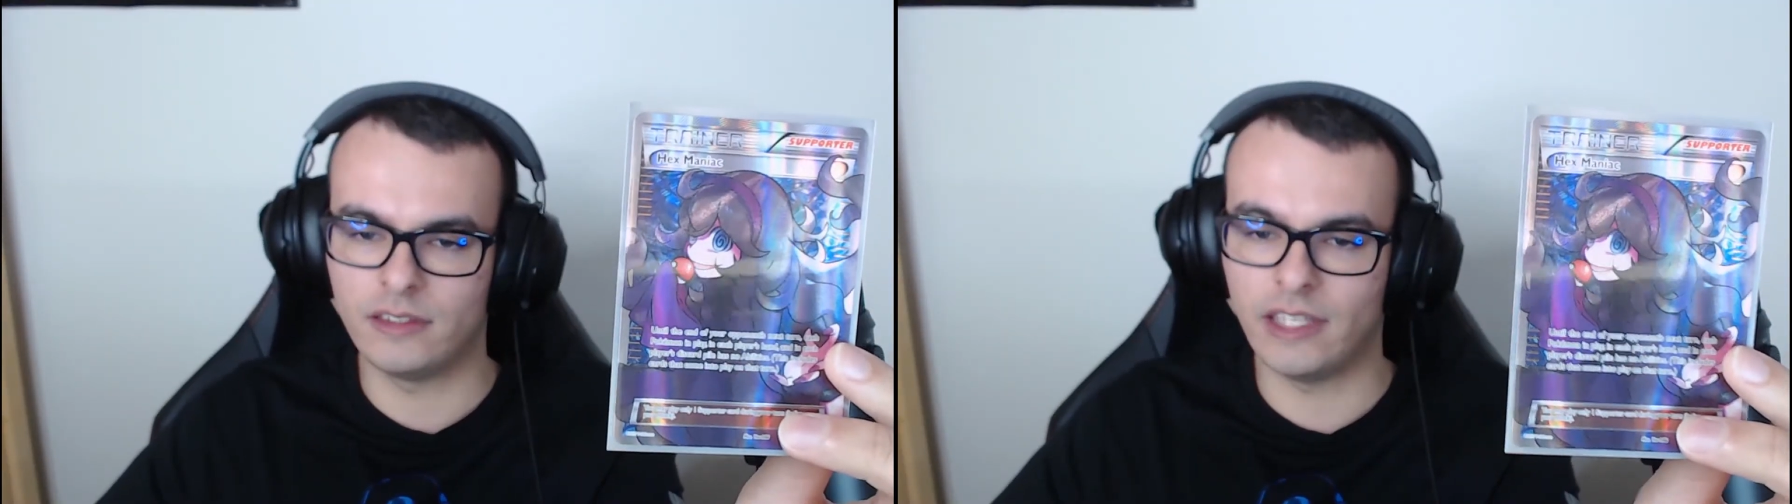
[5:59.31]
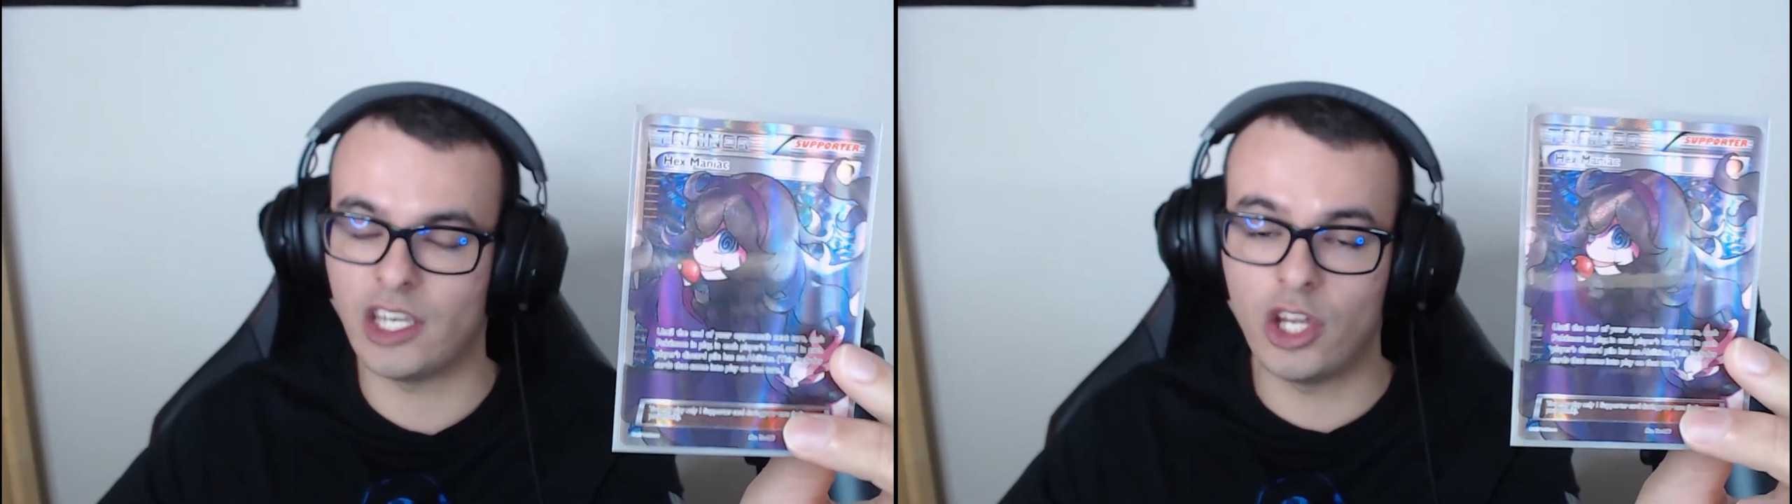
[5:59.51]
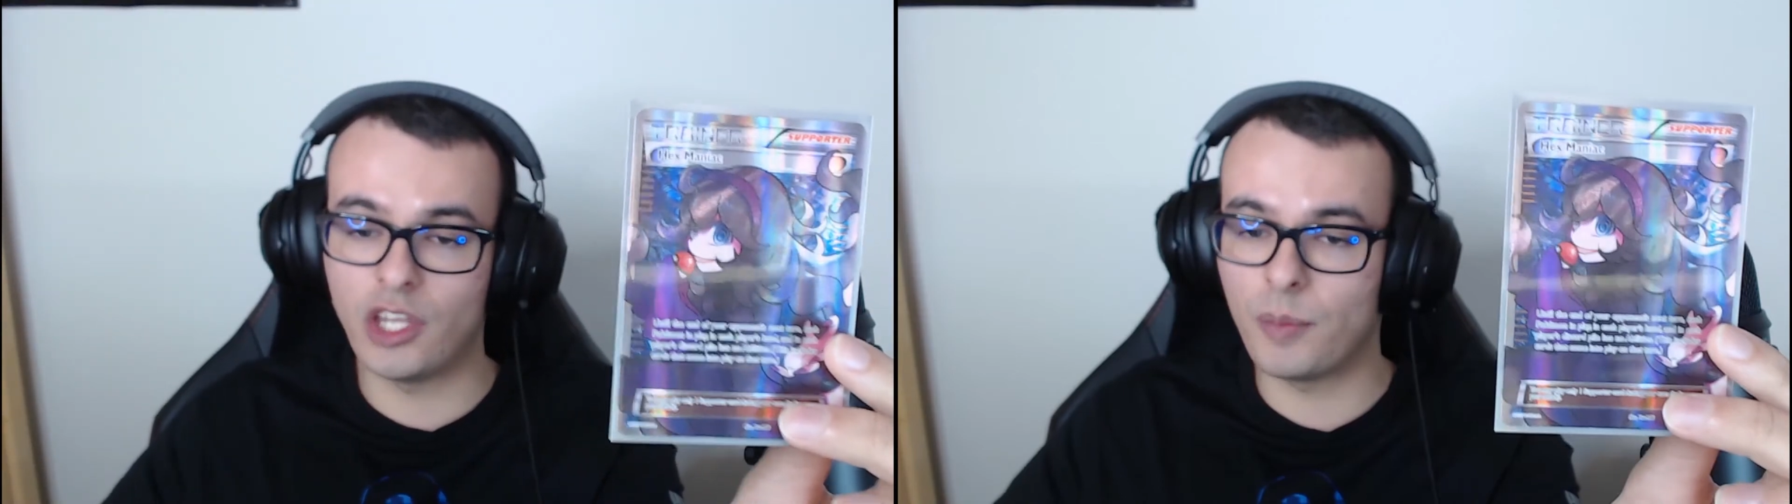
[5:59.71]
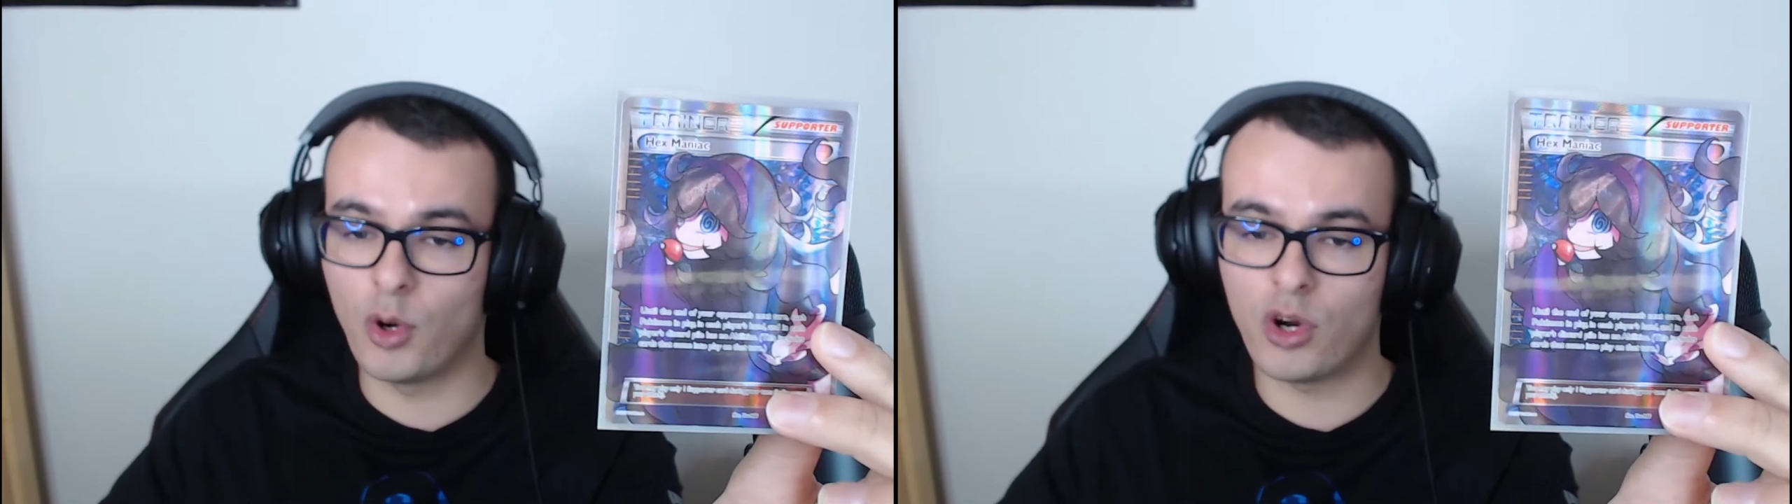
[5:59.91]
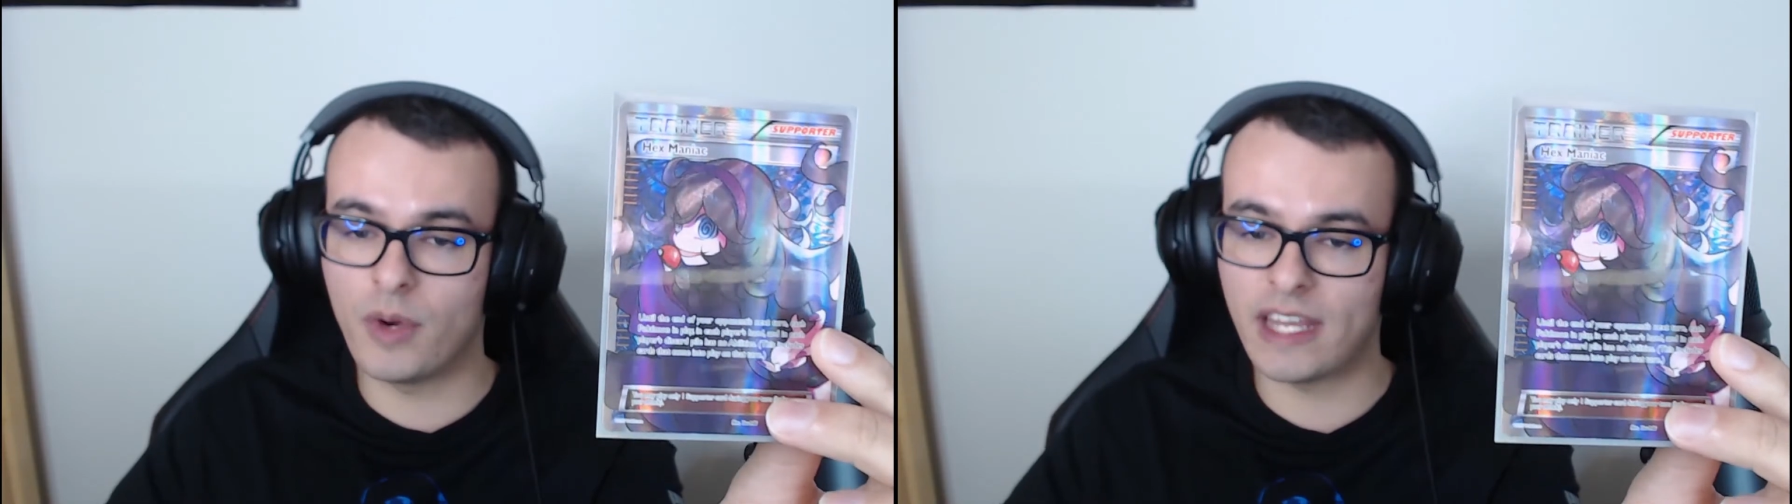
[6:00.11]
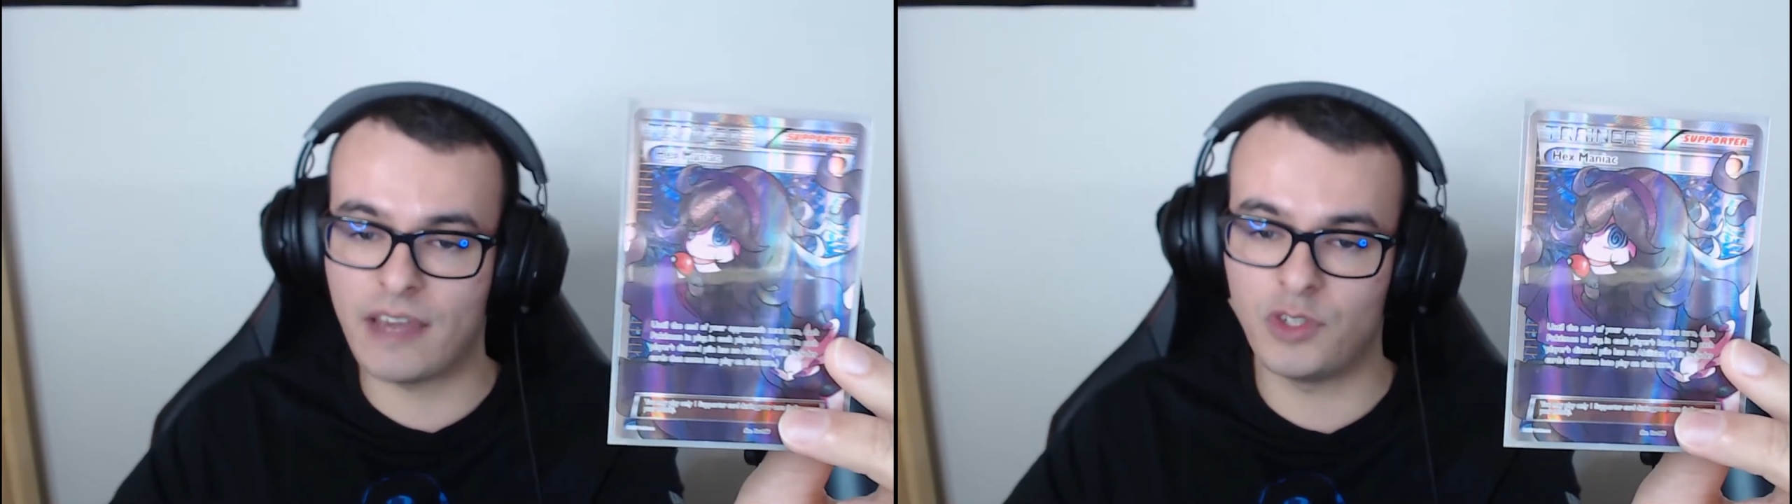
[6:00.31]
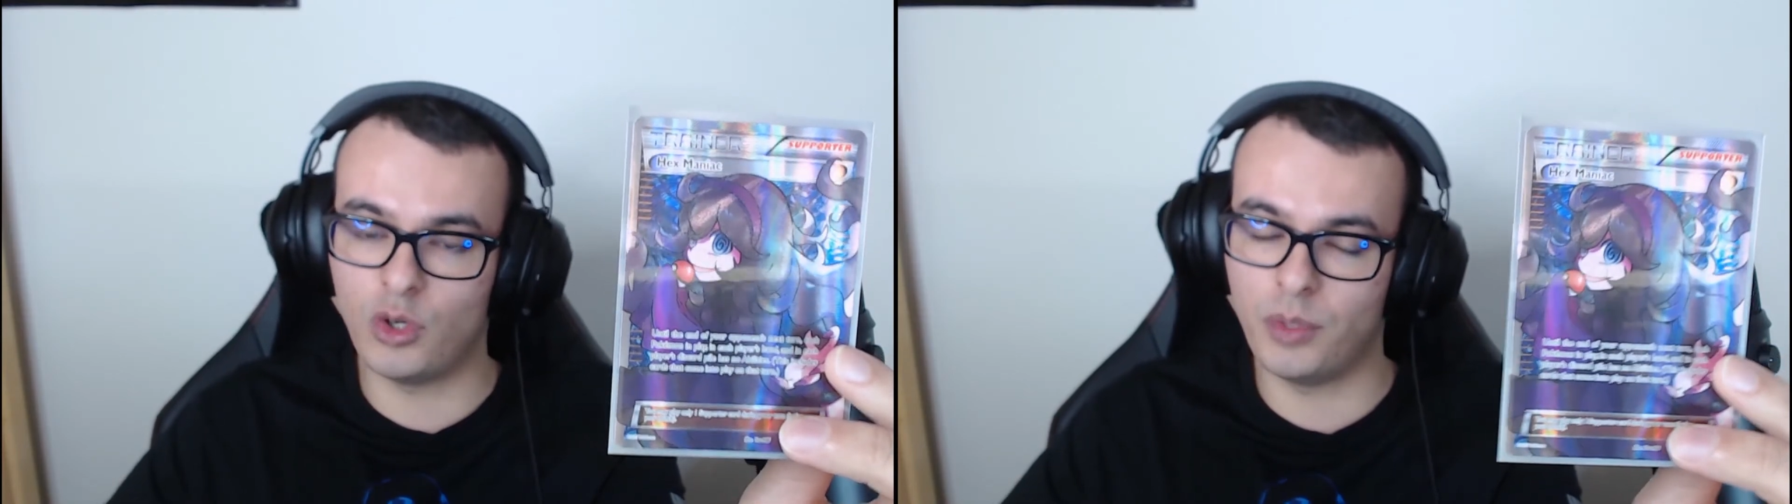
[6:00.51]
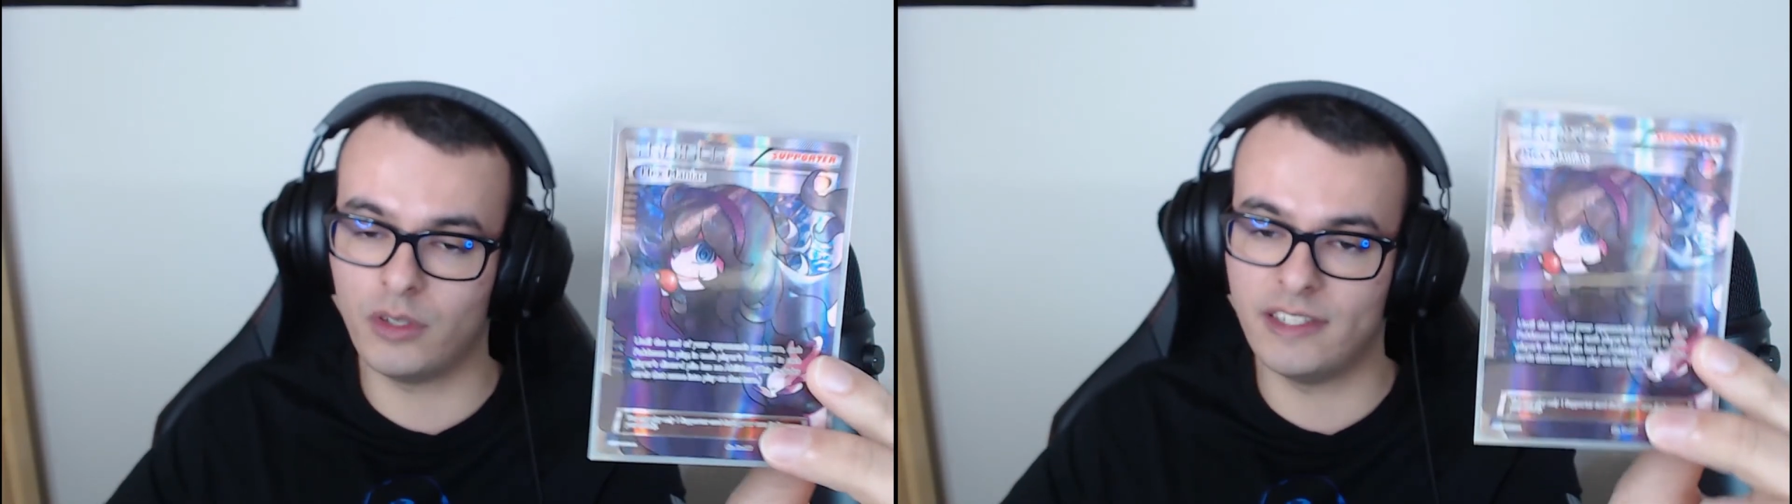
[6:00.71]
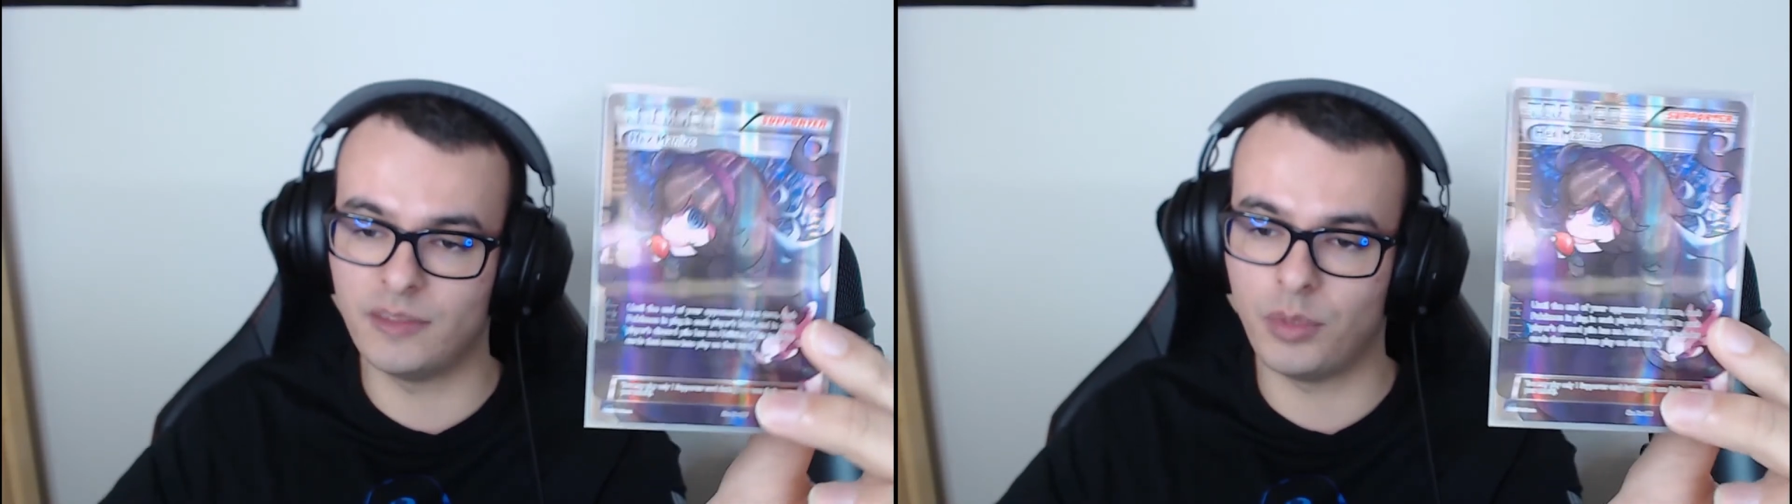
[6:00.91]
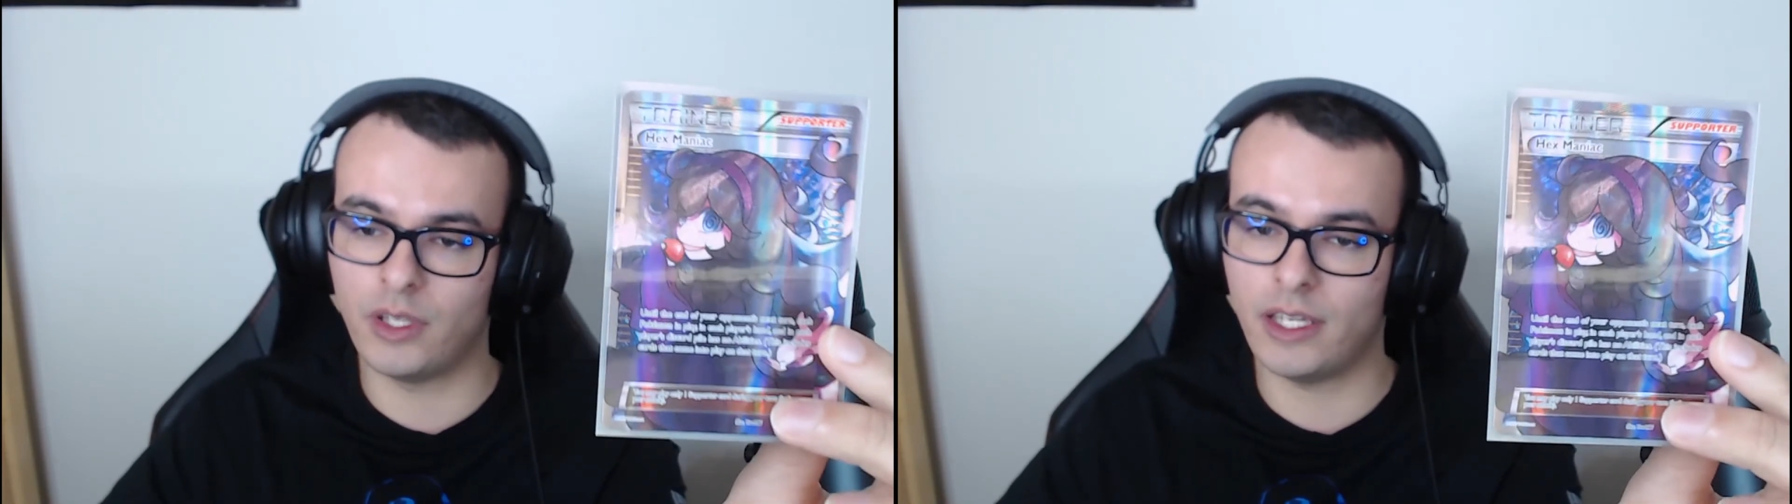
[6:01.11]
Like, their Pokemon have no abilities
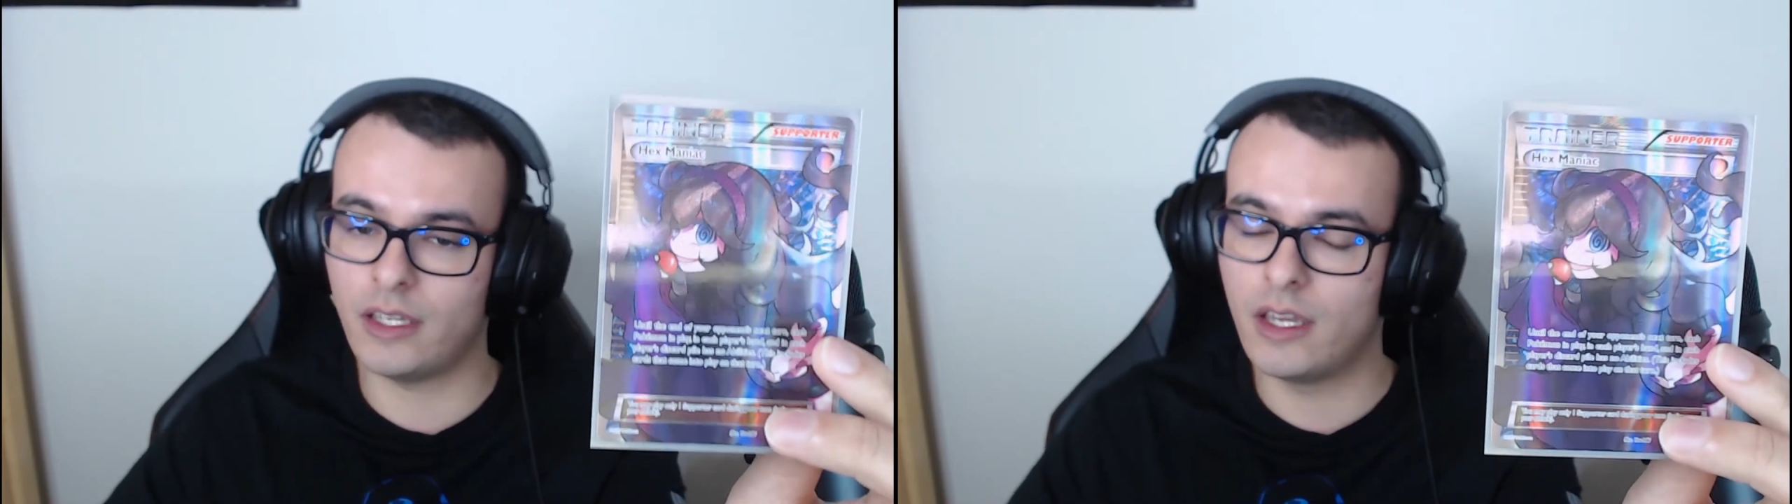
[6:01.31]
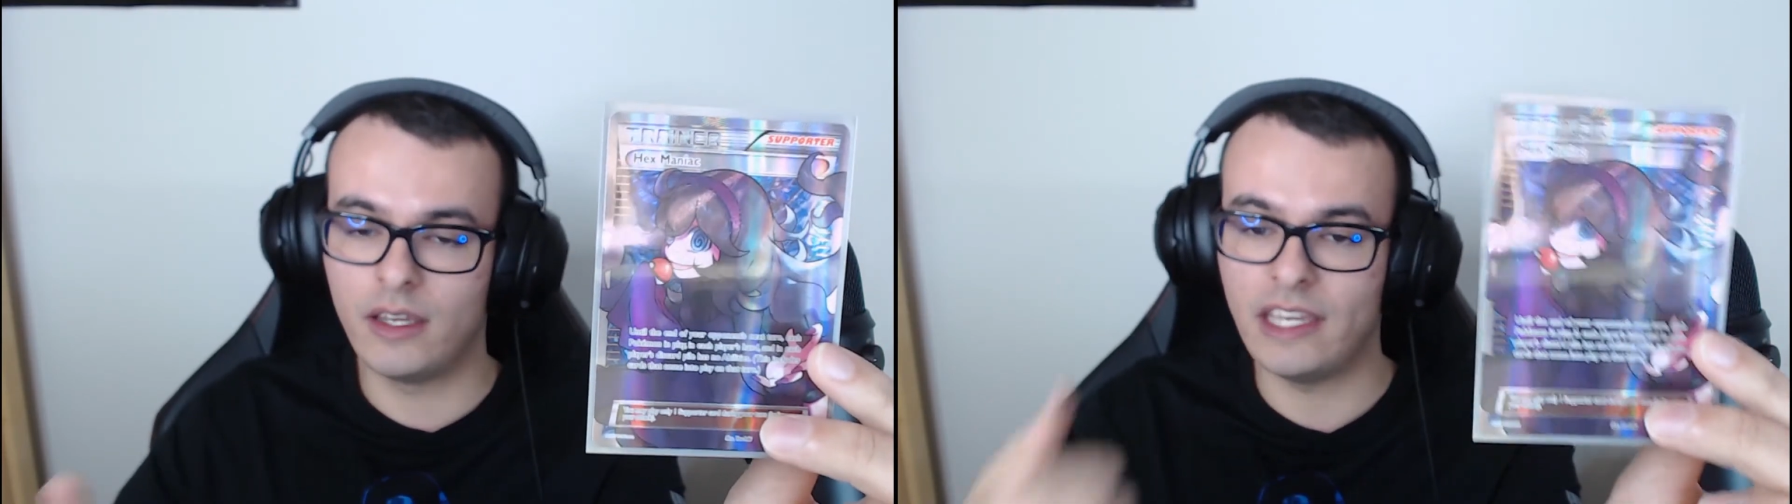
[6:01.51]
in play,